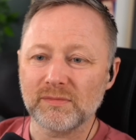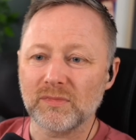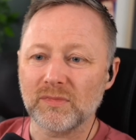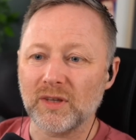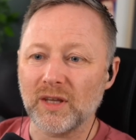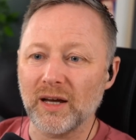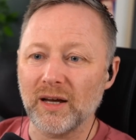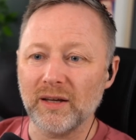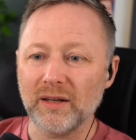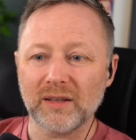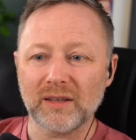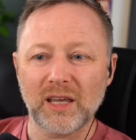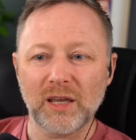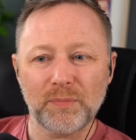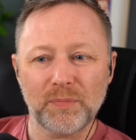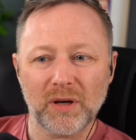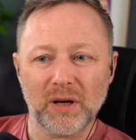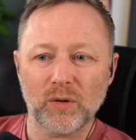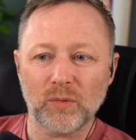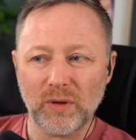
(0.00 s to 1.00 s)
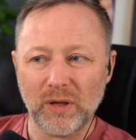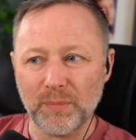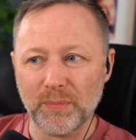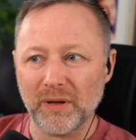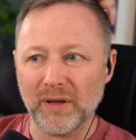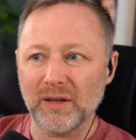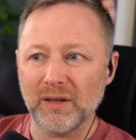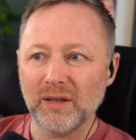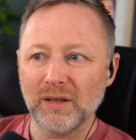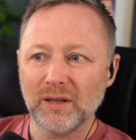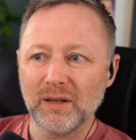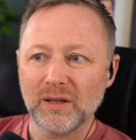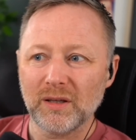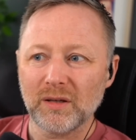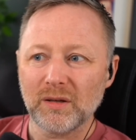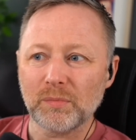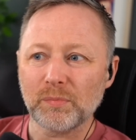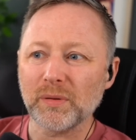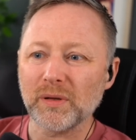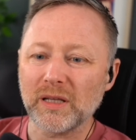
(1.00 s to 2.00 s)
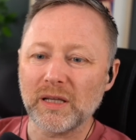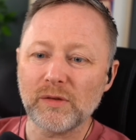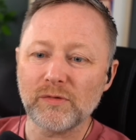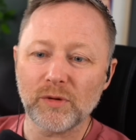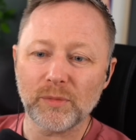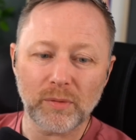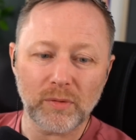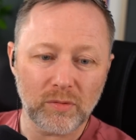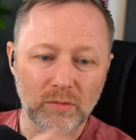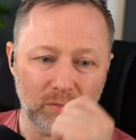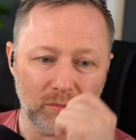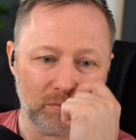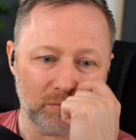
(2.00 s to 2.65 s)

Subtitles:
That keep it a wee bit believable,